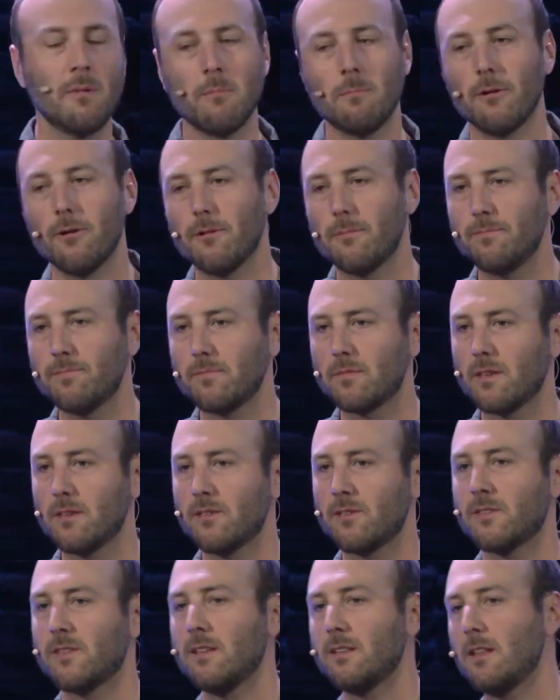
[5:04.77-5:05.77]
I remember
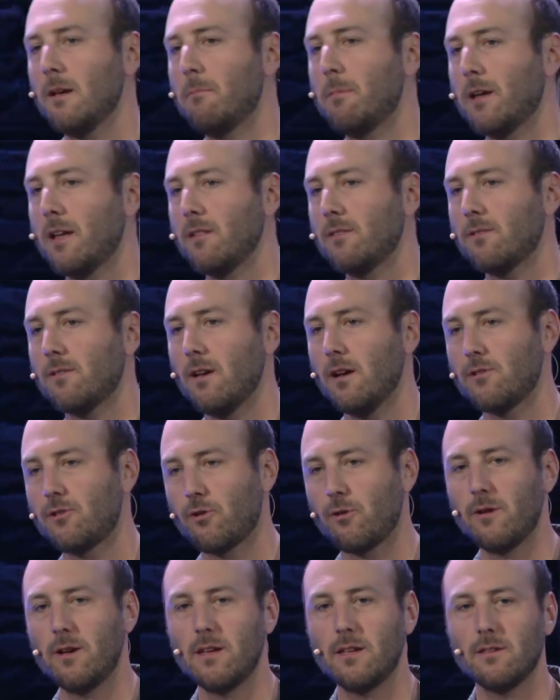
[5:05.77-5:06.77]
sitting up against a
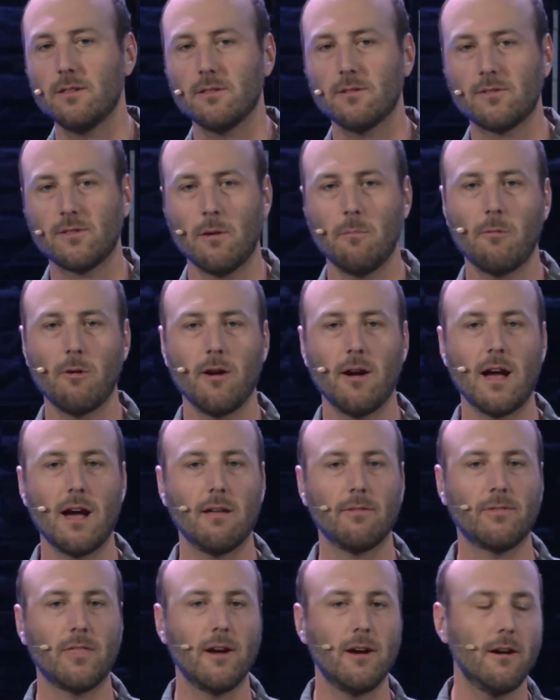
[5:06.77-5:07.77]
tree somewhere
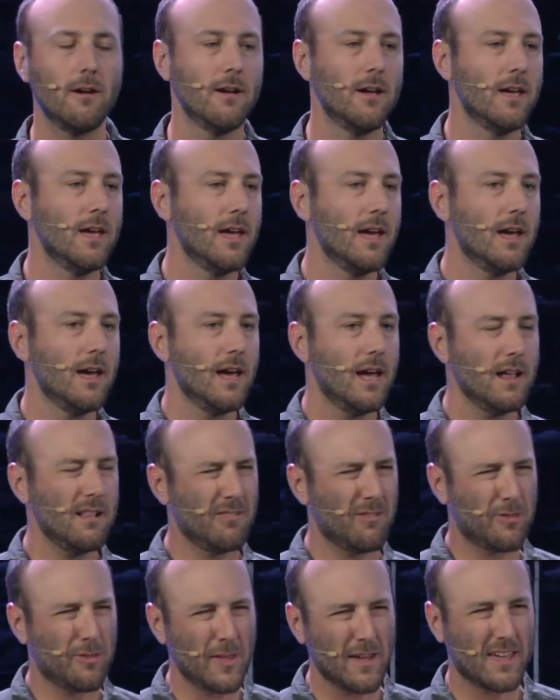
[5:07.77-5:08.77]
out there
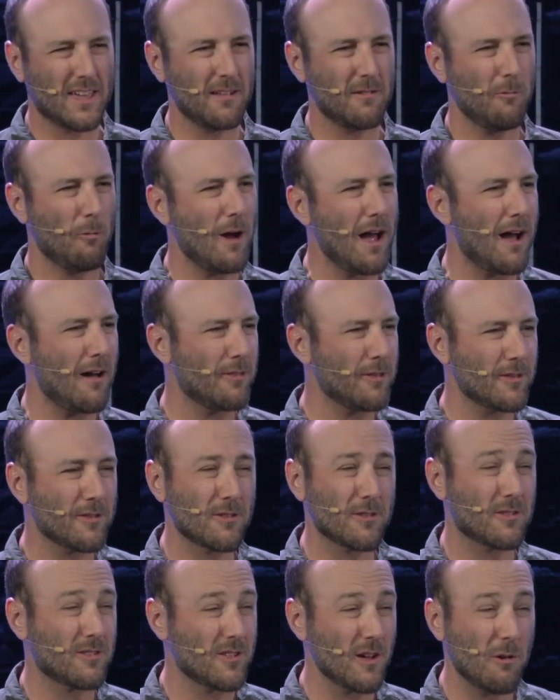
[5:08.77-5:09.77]
and thinking, wow,
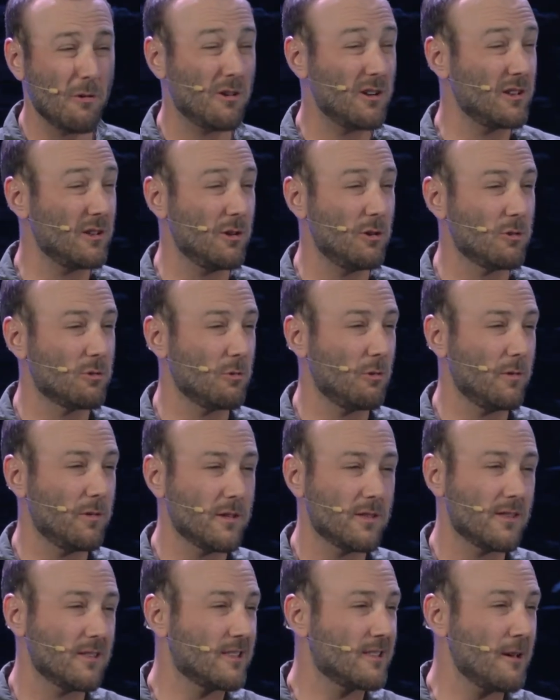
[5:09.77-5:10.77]
this is so unusual,
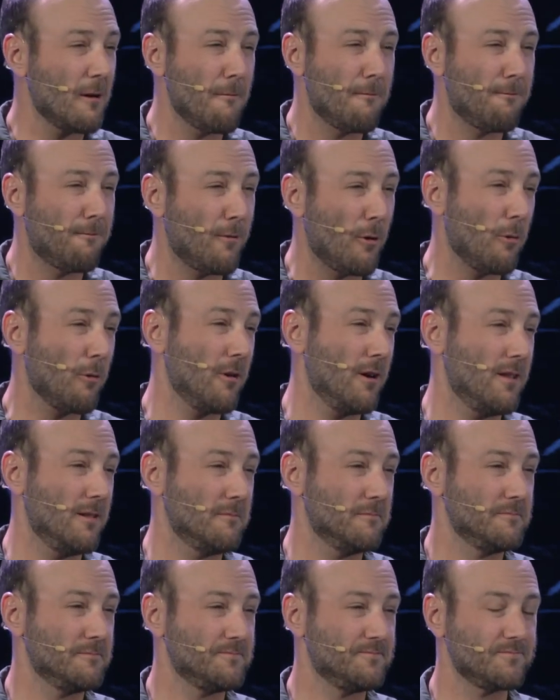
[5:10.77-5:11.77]
this is so
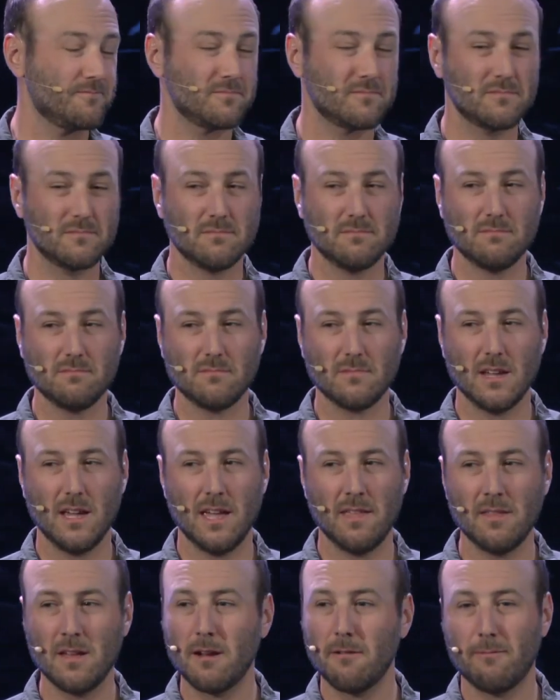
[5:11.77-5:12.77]
foreign.
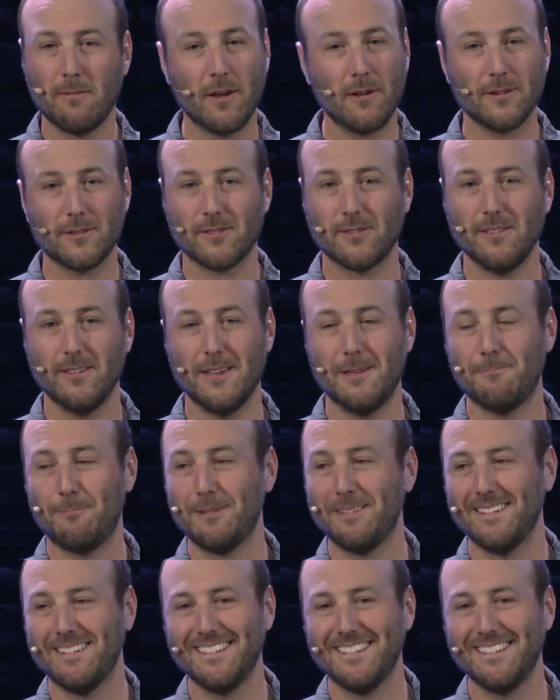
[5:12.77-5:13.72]
And then I fell asleep.